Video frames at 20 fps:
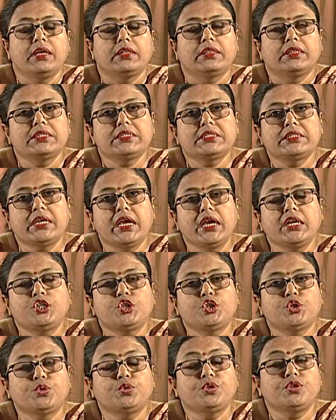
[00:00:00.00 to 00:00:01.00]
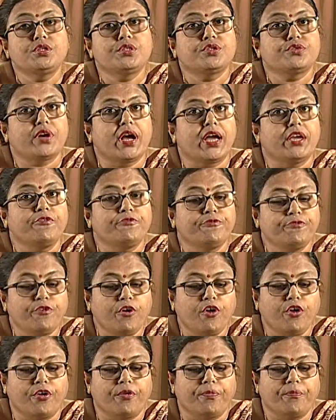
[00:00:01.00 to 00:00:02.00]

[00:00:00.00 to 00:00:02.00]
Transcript: the state should strive for.